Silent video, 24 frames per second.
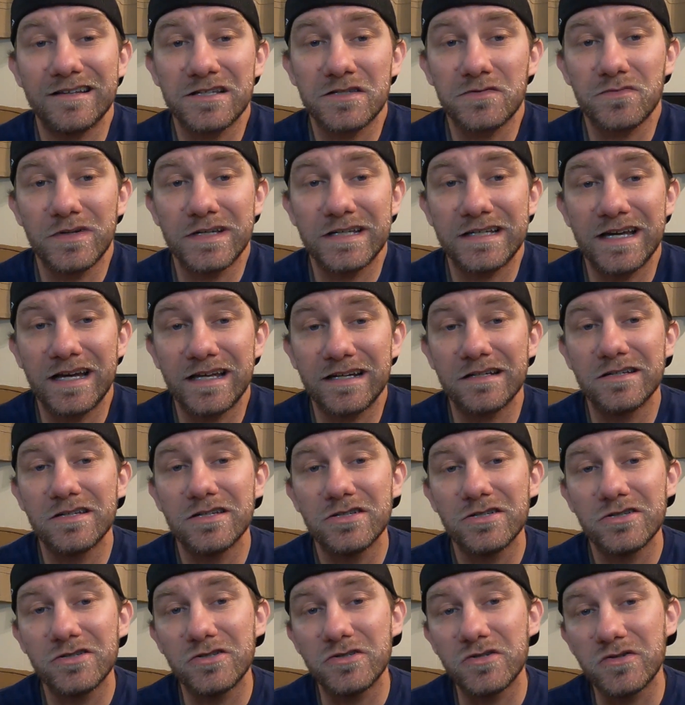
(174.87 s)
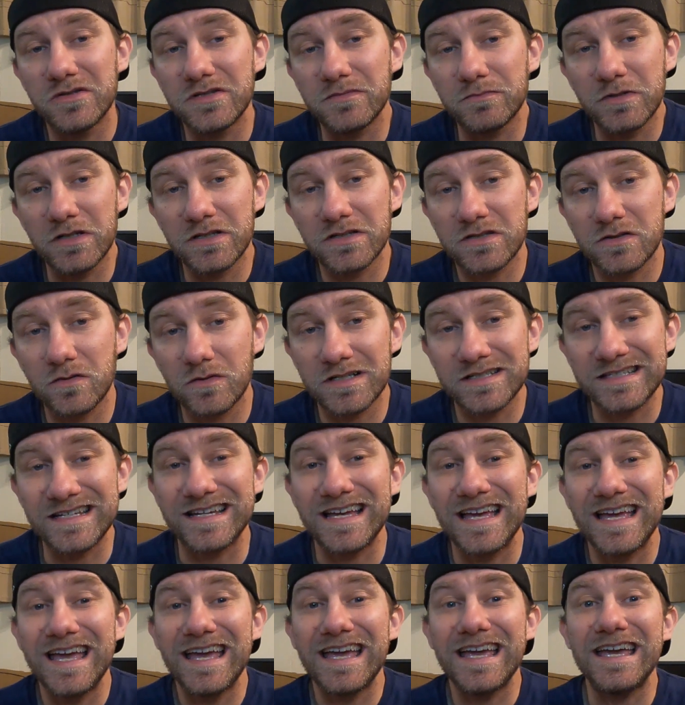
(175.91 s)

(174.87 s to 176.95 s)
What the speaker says: this weekend, do some good sourcing,